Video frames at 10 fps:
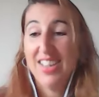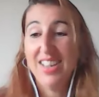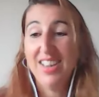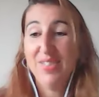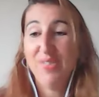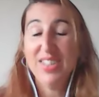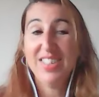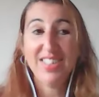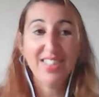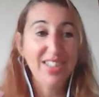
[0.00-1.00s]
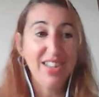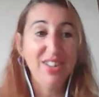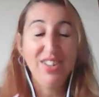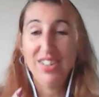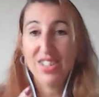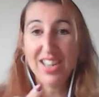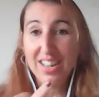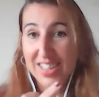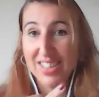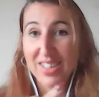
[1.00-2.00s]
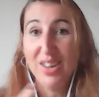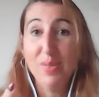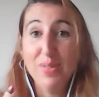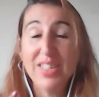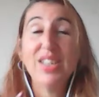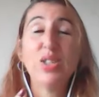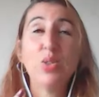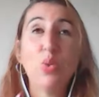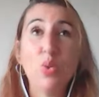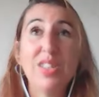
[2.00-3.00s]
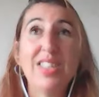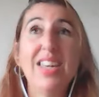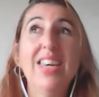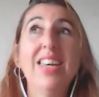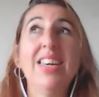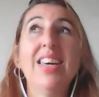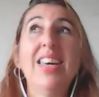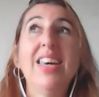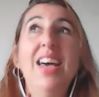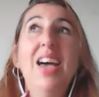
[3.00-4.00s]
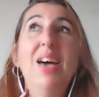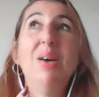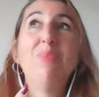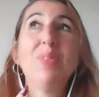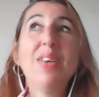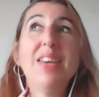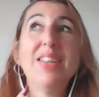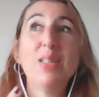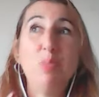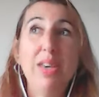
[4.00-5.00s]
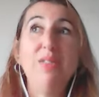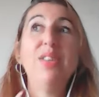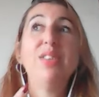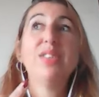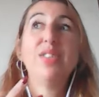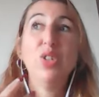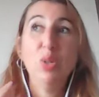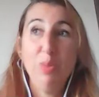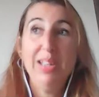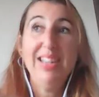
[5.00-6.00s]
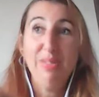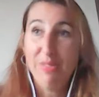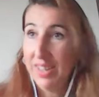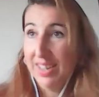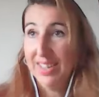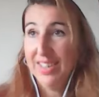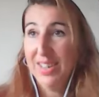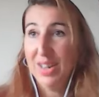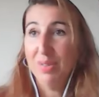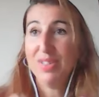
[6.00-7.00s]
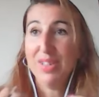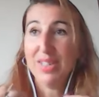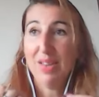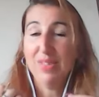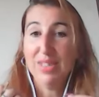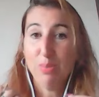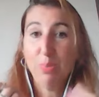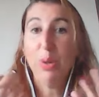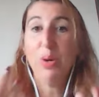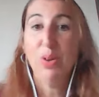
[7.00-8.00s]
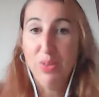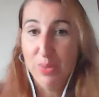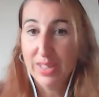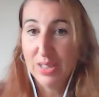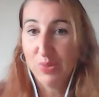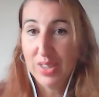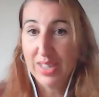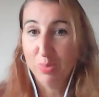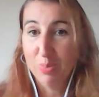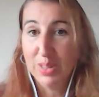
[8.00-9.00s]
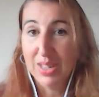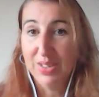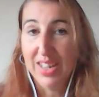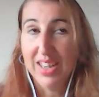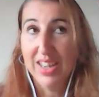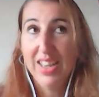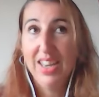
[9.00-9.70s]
Life is, you know, yeah. challenge, you know, it was an exhausting um, experience to be living, you know, because yeah. I was having to put on all this fake persona.